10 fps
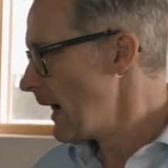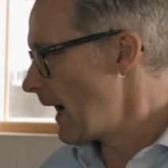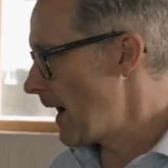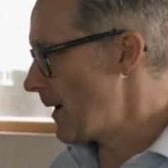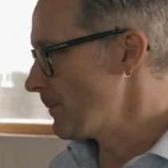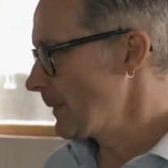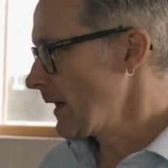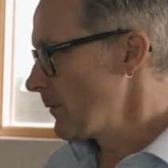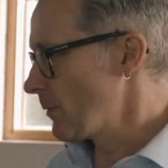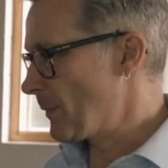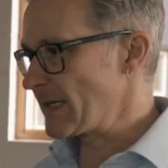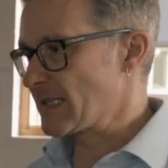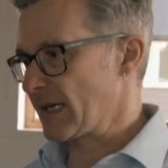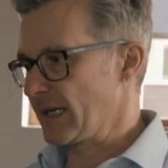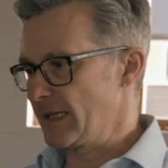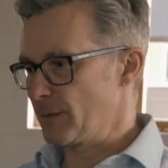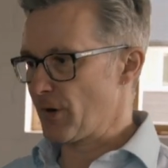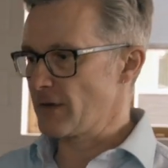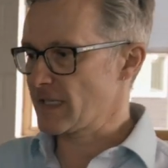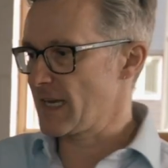But basically the
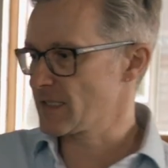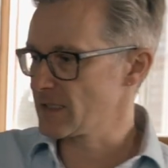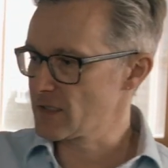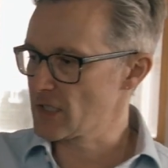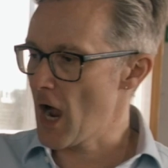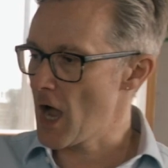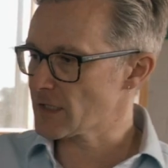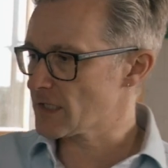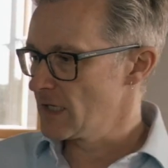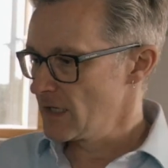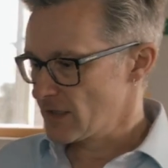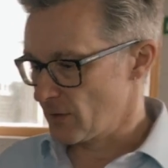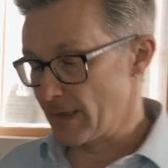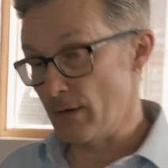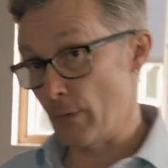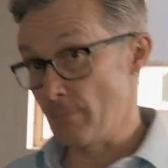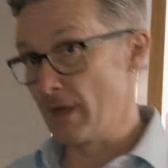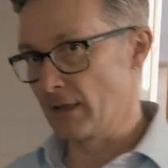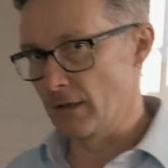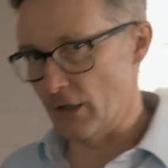process starts, so we
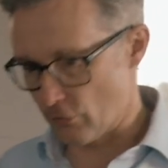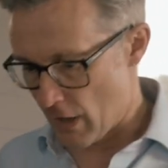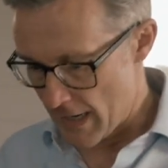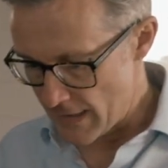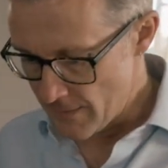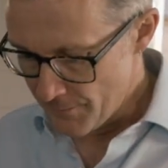mill the grain.